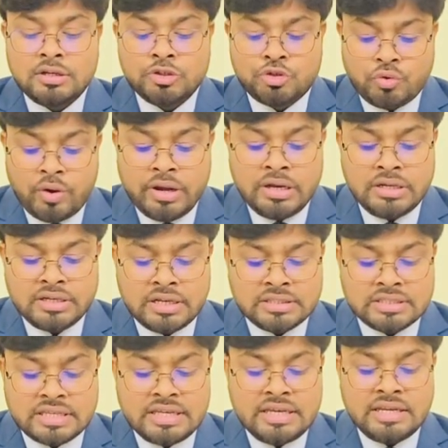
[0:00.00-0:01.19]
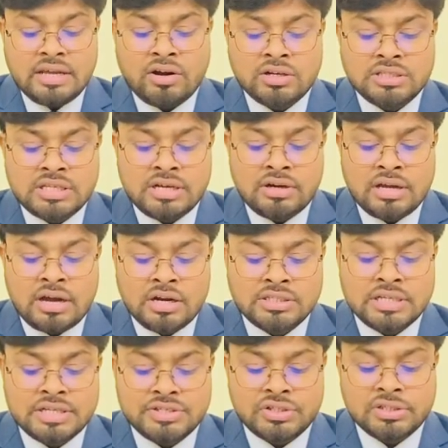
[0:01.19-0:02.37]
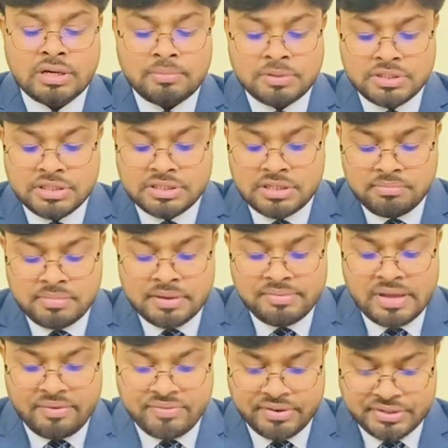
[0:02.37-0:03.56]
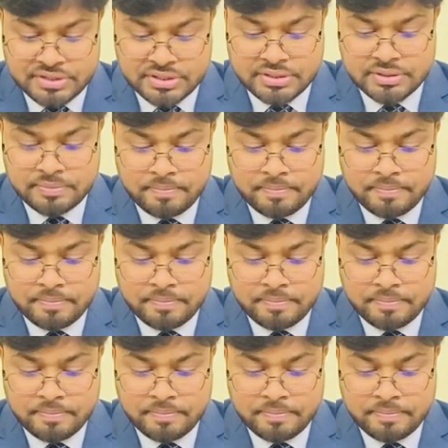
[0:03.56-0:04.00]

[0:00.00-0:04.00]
joint and skin, or central nervous system may be affected.